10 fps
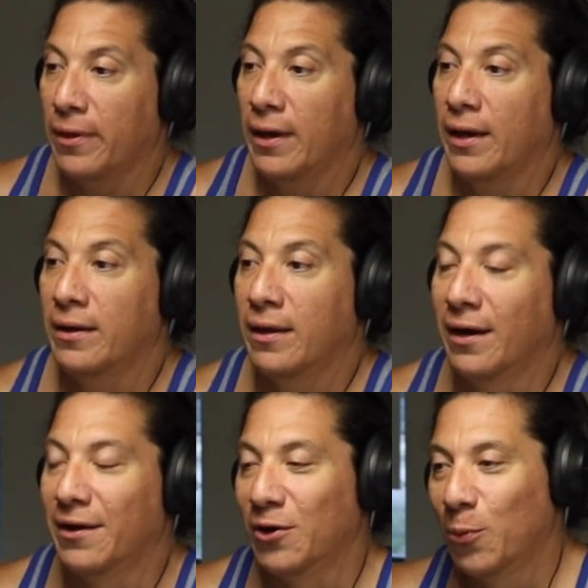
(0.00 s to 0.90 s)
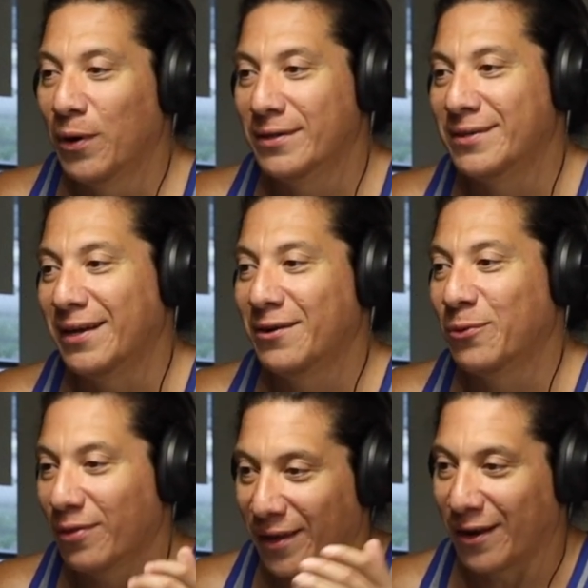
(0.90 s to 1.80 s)
and no pun intended
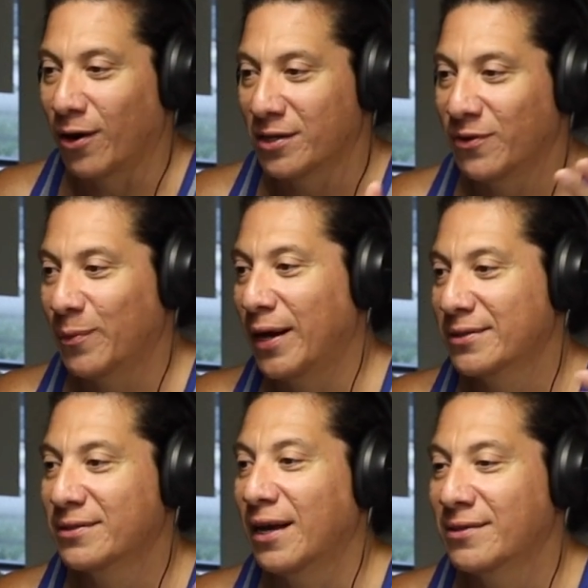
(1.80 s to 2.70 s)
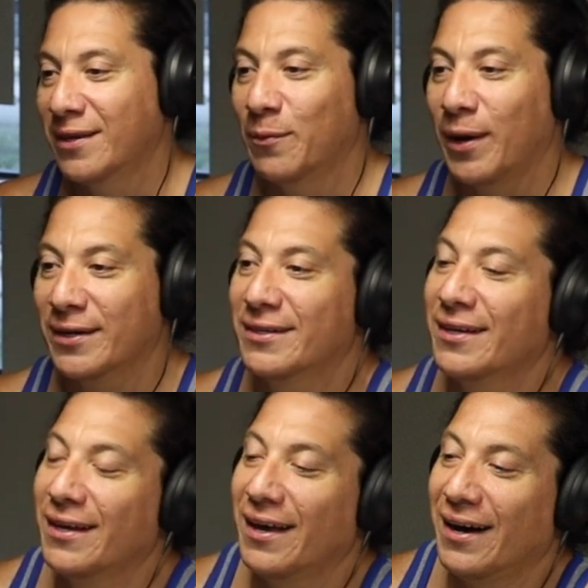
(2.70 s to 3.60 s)
with like CrossFit boxes outside the box.
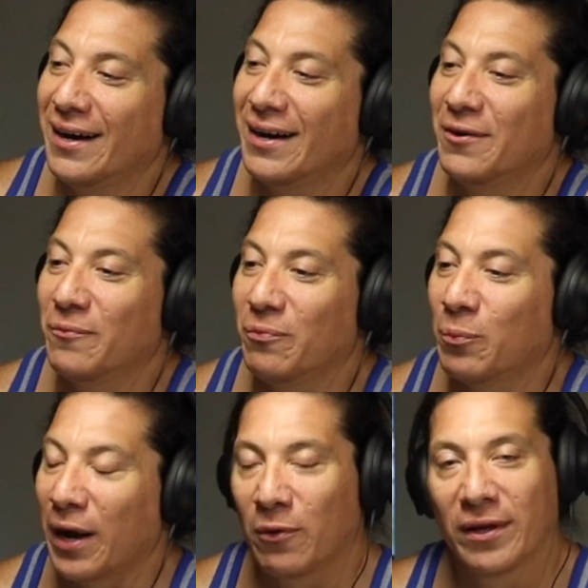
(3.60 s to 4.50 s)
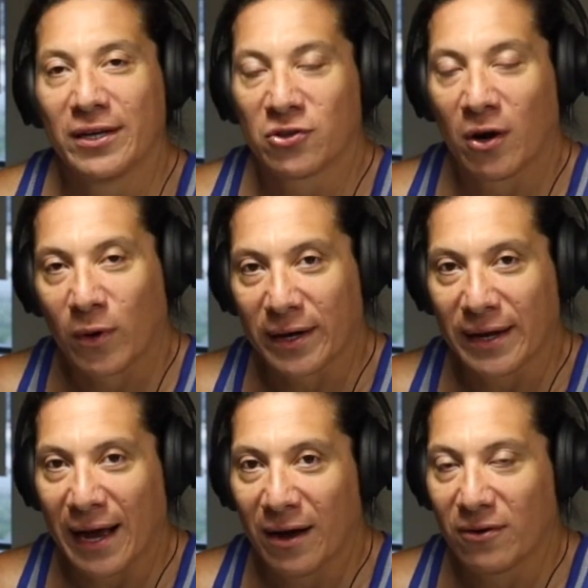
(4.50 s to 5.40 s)
But I really enjoy
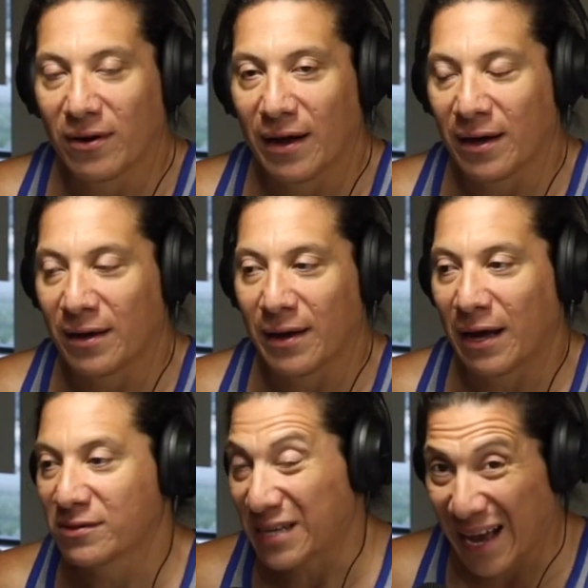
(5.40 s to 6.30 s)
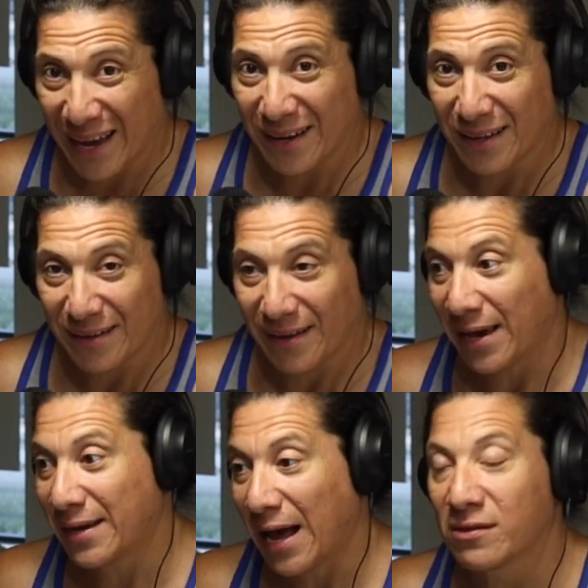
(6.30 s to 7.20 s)
working out outside
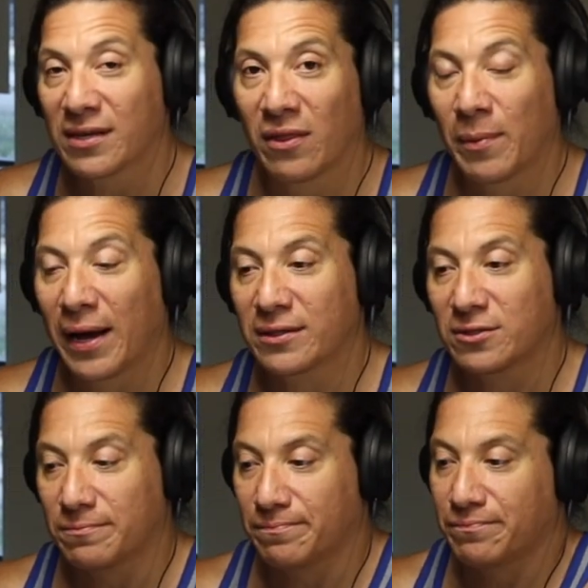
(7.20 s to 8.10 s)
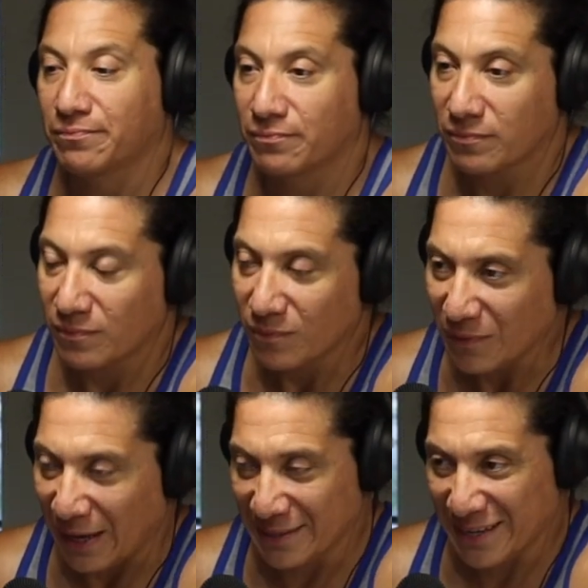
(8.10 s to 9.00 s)
and outside the box.
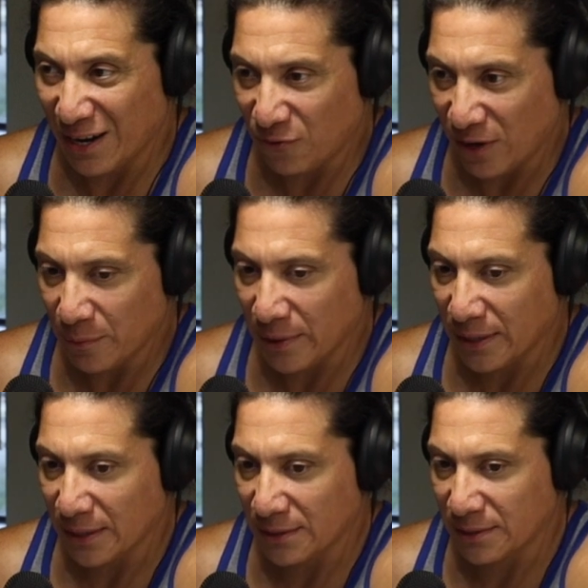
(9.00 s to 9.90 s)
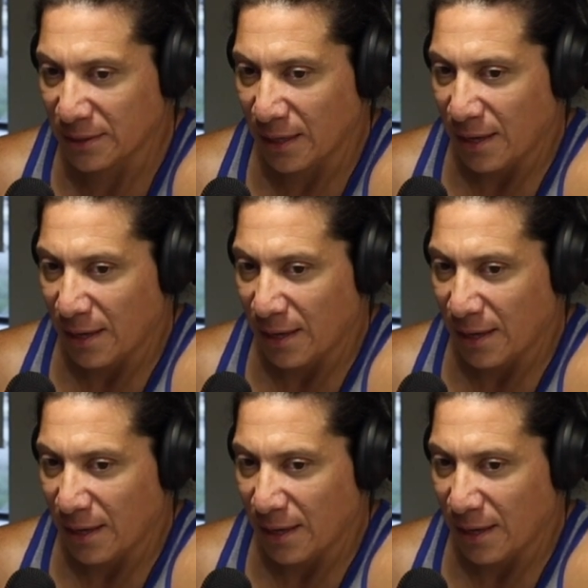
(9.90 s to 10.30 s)
And it's kind of funny because,